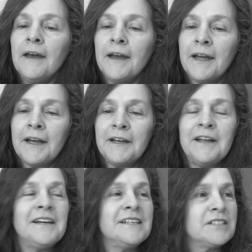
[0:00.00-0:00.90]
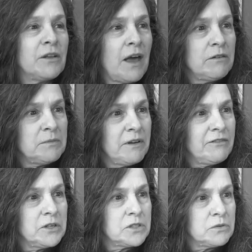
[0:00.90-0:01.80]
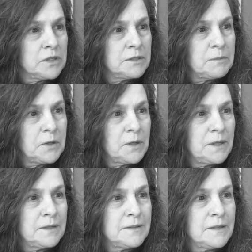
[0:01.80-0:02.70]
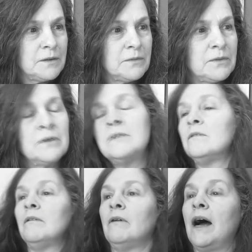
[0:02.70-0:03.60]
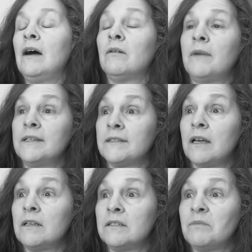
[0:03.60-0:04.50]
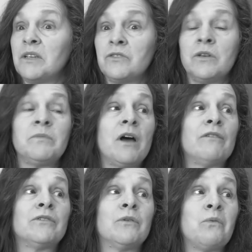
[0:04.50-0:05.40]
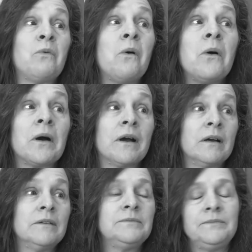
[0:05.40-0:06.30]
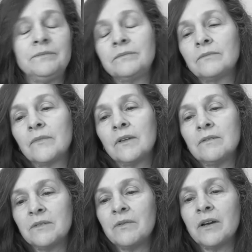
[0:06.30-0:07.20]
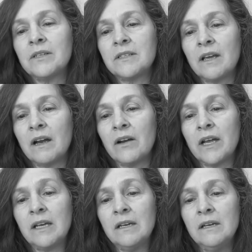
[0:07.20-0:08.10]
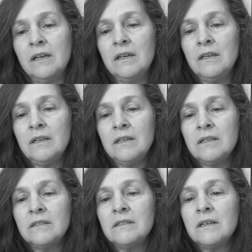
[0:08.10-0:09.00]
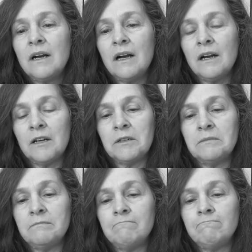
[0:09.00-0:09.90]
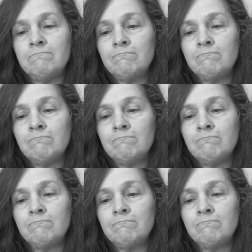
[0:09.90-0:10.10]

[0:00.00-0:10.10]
And so that was my first real experience of, wow, my son is being shipped off to war. It was very scary. And